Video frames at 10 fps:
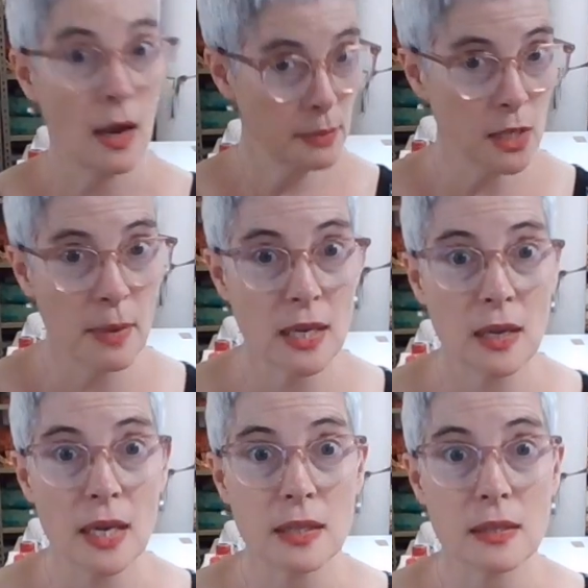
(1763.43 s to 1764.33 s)
I'm still
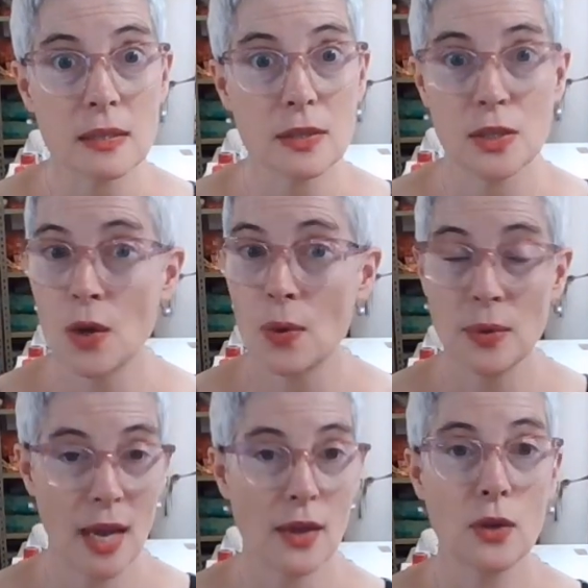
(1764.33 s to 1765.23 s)
making kits. So
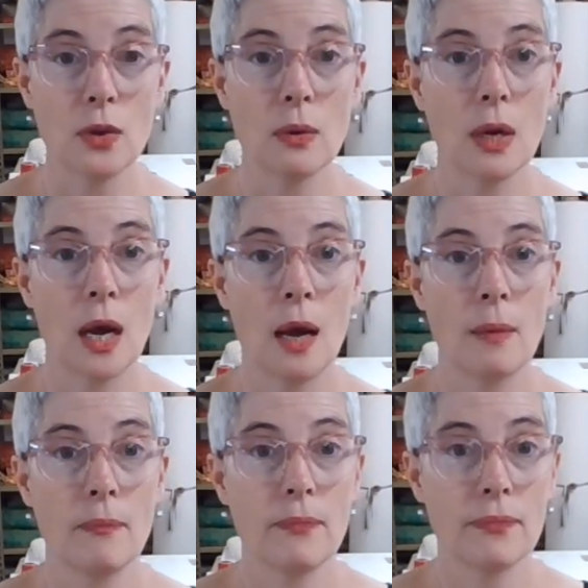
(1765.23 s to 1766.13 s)
yay-hoo. I